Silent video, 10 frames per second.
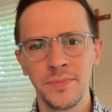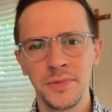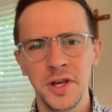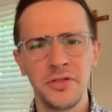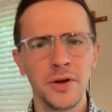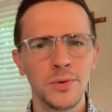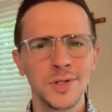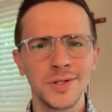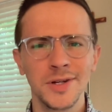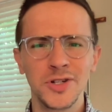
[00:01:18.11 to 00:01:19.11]
yet there
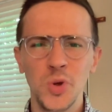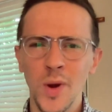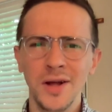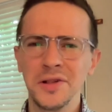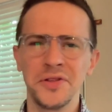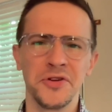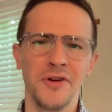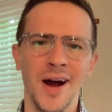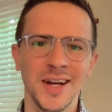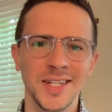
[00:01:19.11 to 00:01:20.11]
was a twinkle in their
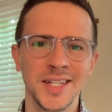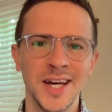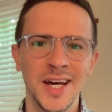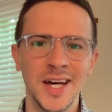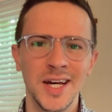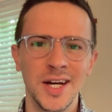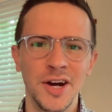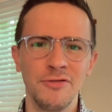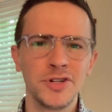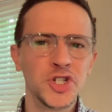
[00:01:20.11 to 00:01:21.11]
eyes,
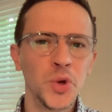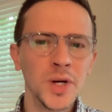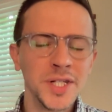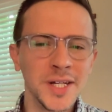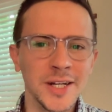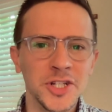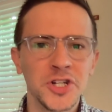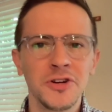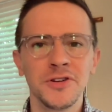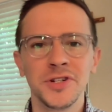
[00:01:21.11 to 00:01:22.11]
a rejoicing at
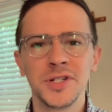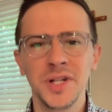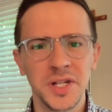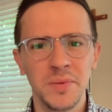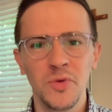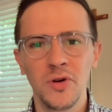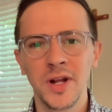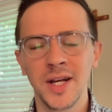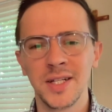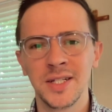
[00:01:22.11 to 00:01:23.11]
church Sunday
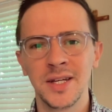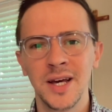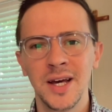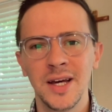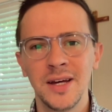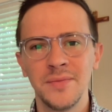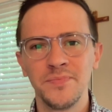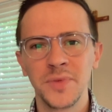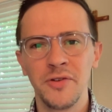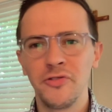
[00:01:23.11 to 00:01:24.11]
mornings,
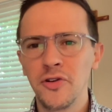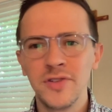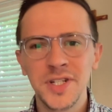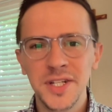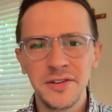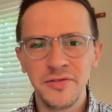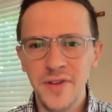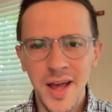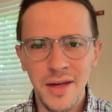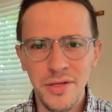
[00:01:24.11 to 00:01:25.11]
a fervency of
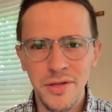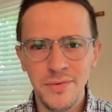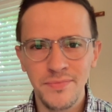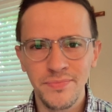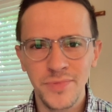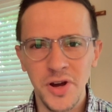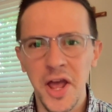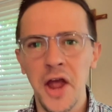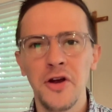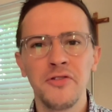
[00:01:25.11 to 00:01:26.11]
faith, a
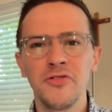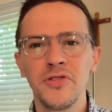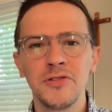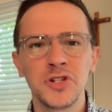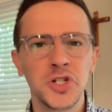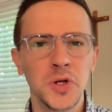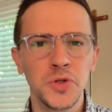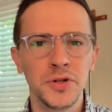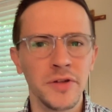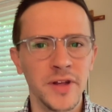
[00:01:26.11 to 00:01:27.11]
care for their
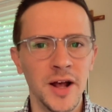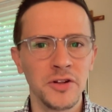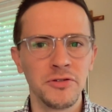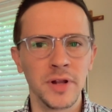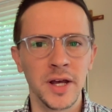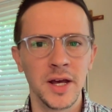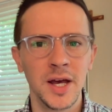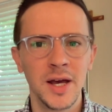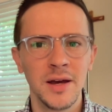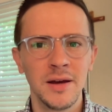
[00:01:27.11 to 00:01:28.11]
children and the elderly,
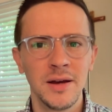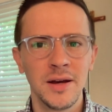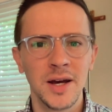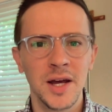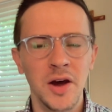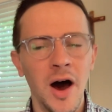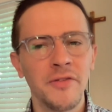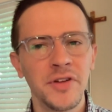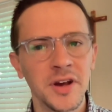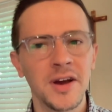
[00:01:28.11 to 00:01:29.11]
and
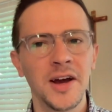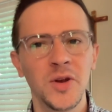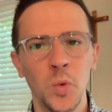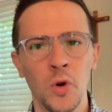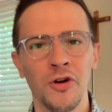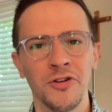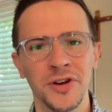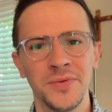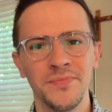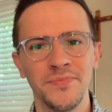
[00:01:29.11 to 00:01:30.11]
often a kind word.
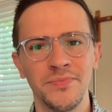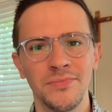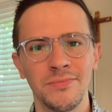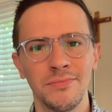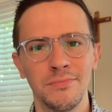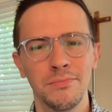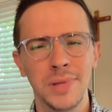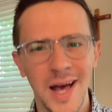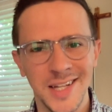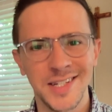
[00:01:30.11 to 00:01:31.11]

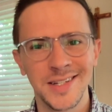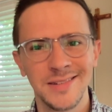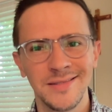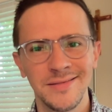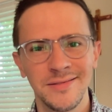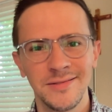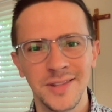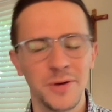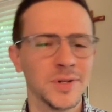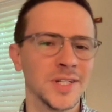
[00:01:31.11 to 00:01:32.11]
Bless,
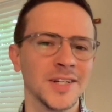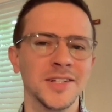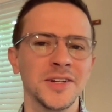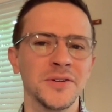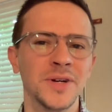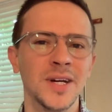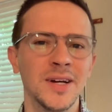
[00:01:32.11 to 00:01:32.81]
they would say to you.